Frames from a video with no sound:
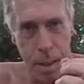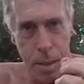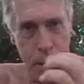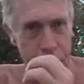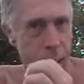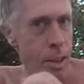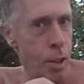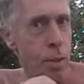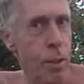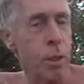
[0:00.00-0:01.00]
the
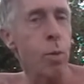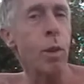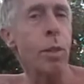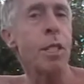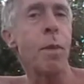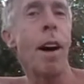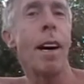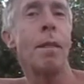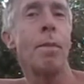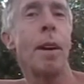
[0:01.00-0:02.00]
universe will
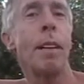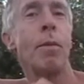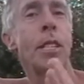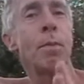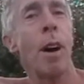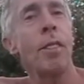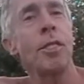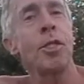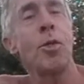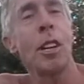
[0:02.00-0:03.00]
respond, but it responds
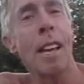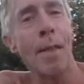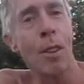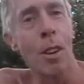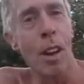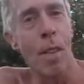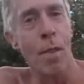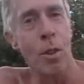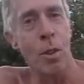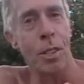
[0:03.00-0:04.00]
to the level
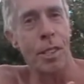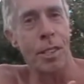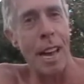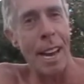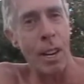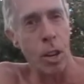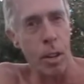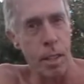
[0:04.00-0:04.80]
of your desire.